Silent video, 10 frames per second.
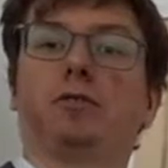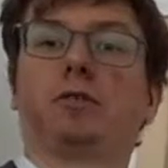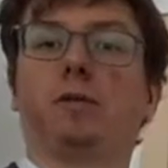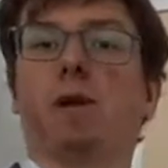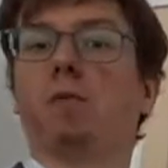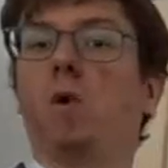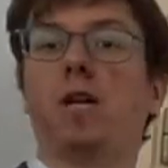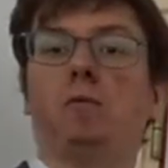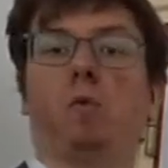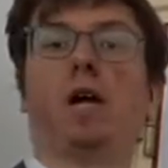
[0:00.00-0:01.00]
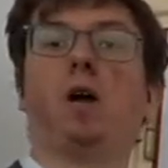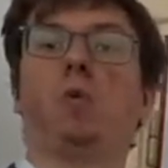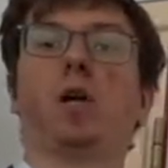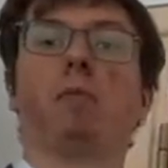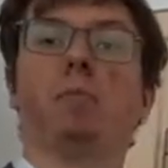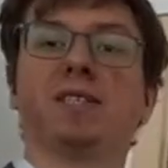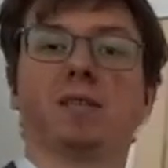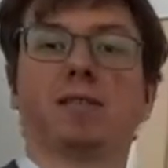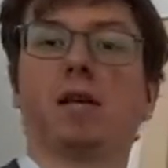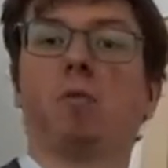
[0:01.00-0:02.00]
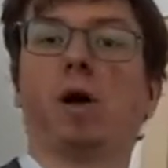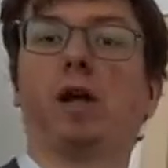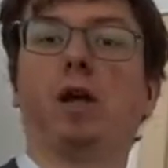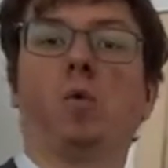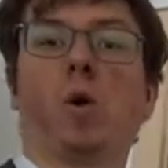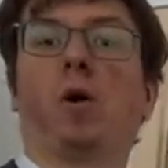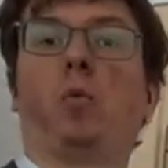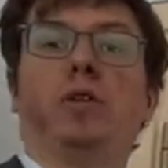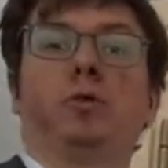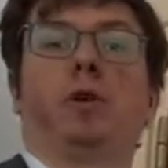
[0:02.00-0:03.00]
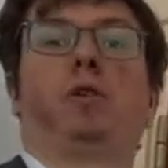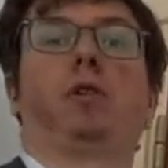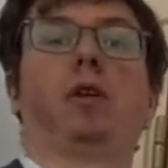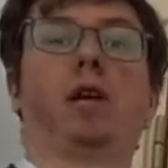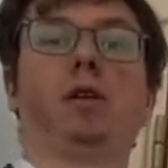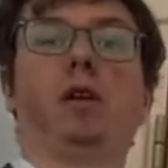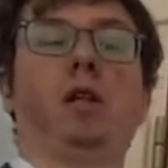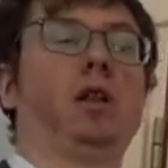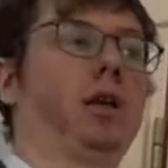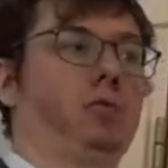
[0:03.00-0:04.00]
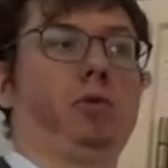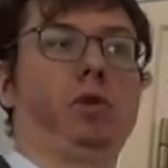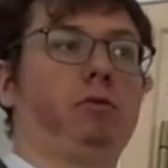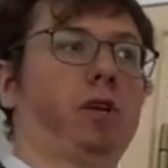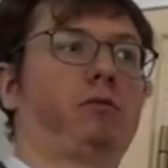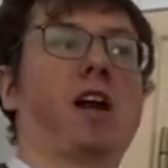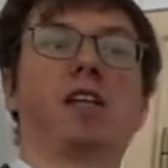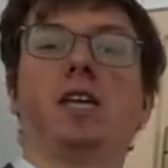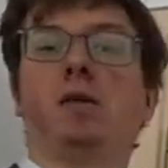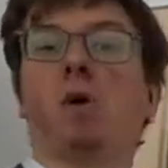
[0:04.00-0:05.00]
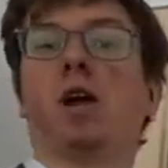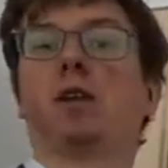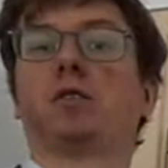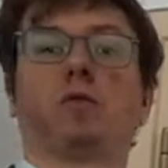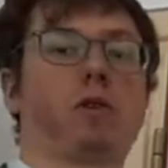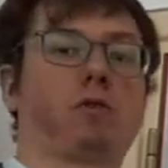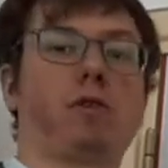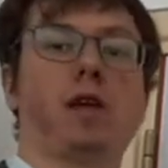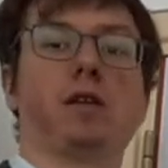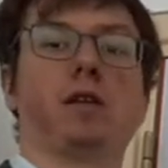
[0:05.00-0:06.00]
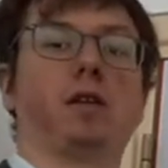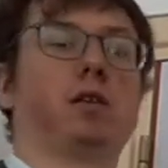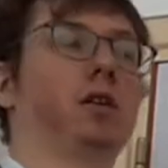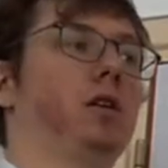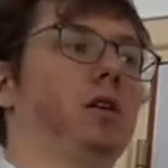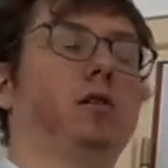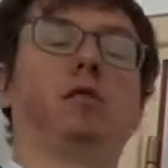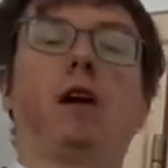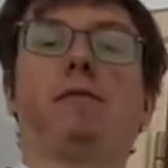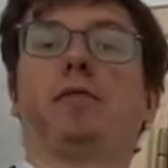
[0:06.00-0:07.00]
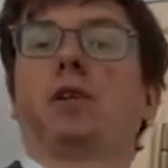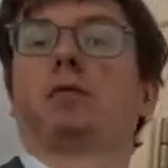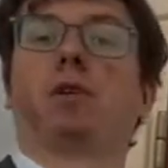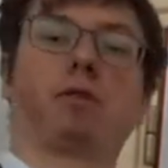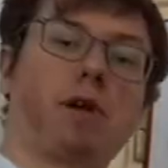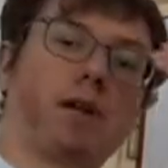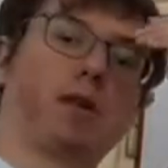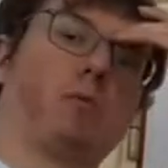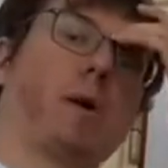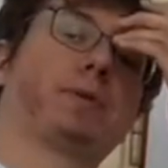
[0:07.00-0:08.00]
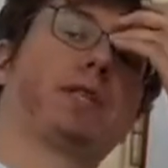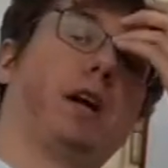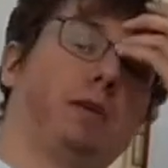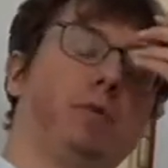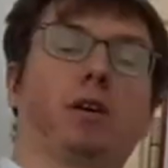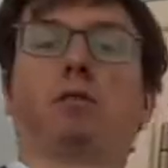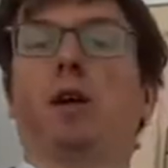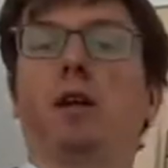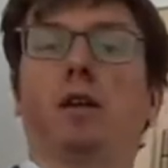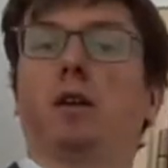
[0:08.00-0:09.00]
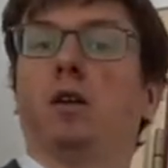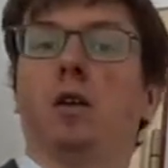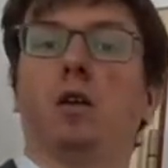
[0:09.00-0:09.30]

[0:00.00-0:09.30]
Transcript: stream, and why are we in business anyway? What are we doing all day? Like we are writing emails, we're creating graphics, we're creating a website, we're creating